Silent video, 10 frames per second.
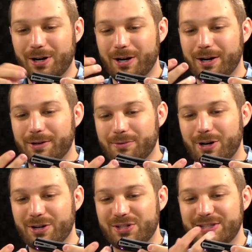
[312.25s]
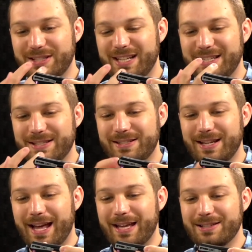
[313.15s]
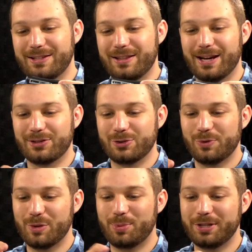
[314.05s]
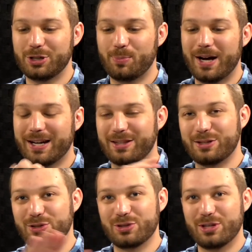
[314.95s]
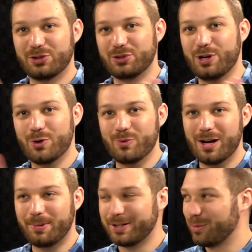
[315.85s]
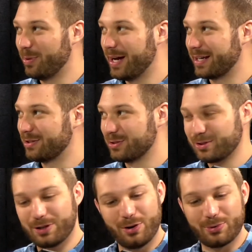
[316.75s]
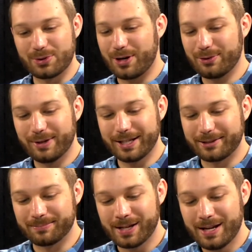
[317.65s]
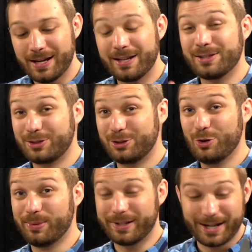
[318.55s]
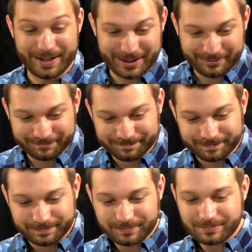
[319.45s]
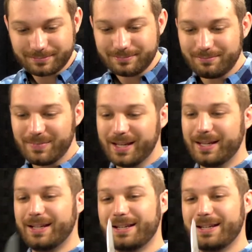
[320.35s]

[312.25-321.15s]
are inset into there. So when you put it in your pocket, there's no rub on your pocket. It just goes all the way in. Super nice. It